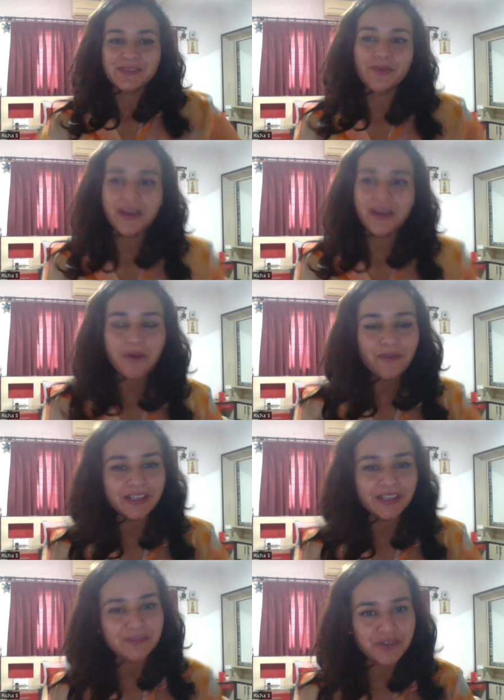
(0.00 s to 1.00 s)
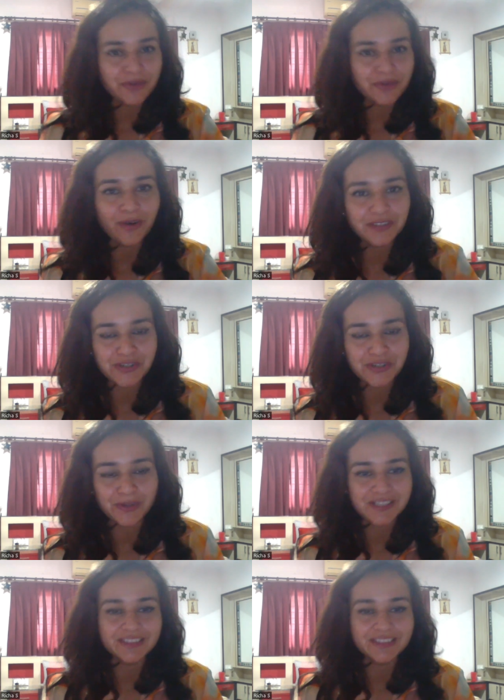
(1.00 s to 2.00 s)
So very warm welcome to you on the show,
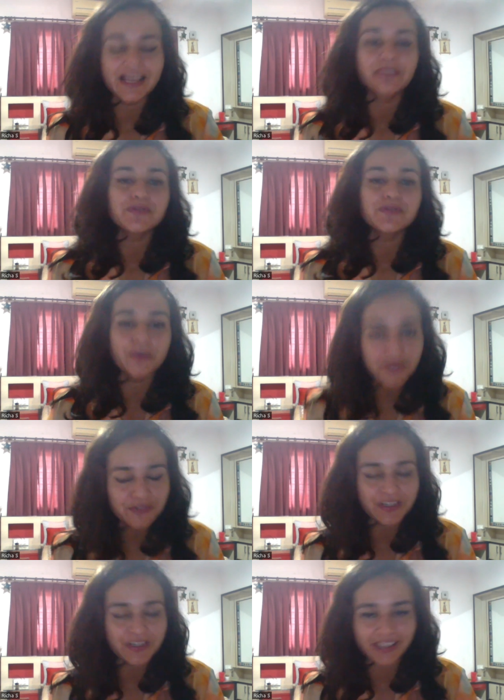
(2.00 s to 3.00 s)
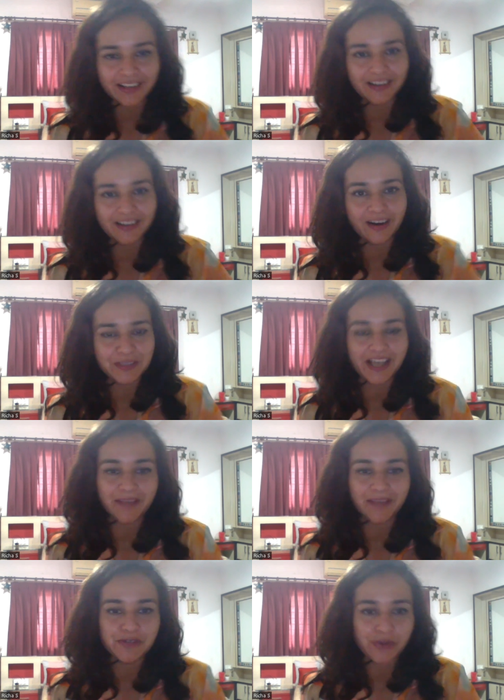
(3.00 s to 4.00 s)
sir. Thank you so much for taking uh,
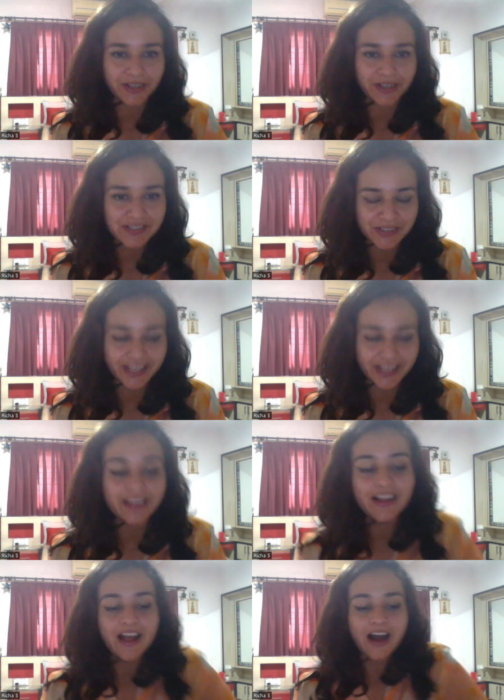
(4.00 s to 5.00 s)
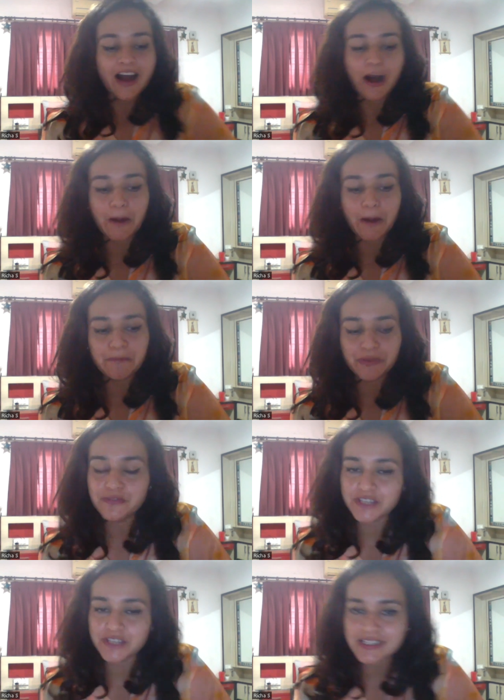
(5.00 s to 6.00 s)
time to join us today. Uh,
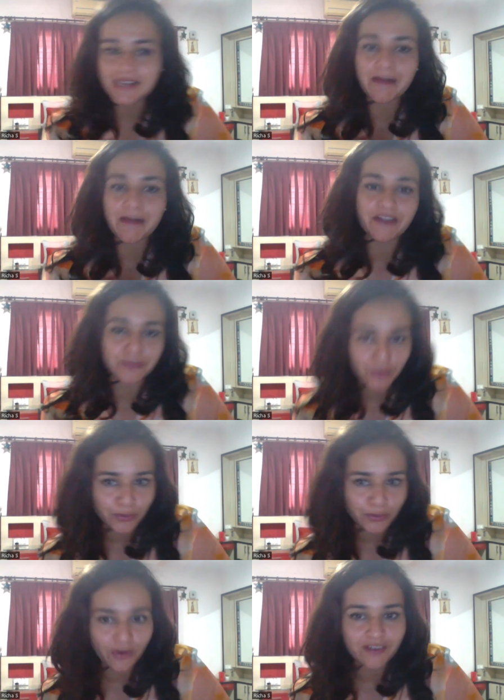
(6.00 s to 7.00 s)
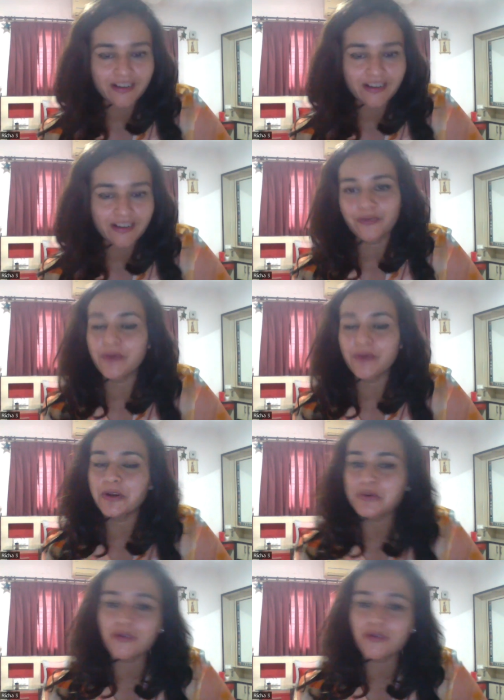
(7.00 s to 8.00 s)
you've just come back from Kuno. We want
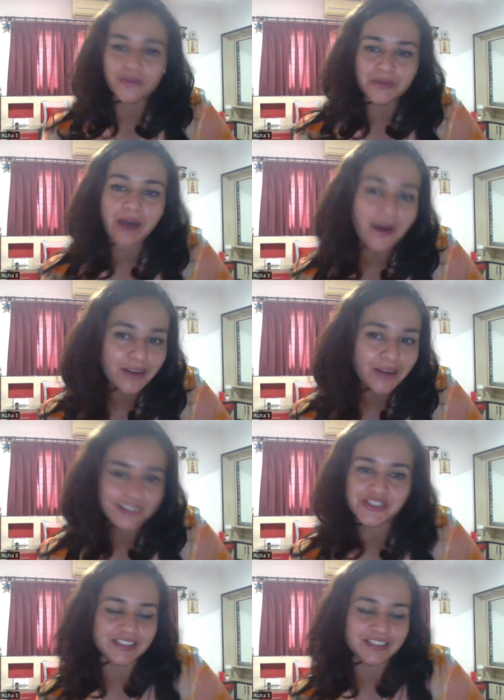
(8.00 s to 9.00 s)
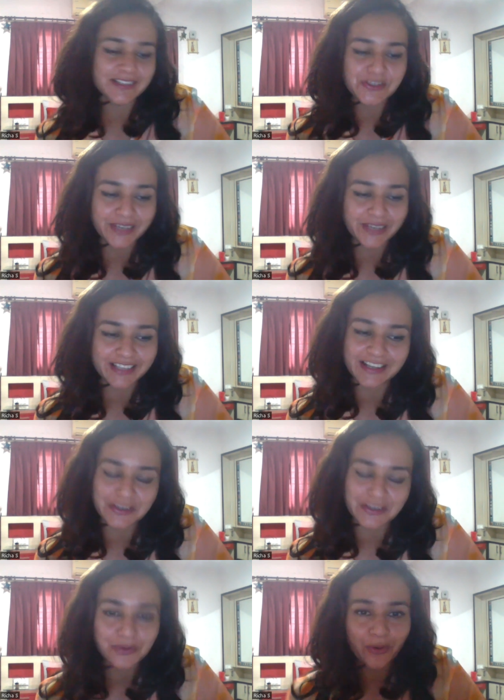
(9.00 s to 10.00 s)
to know from you, how are the cheetahs doing in their
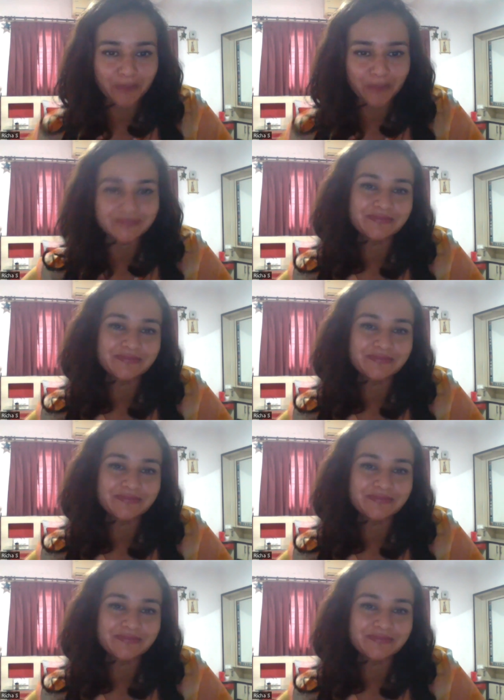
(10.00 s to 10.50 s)
new home?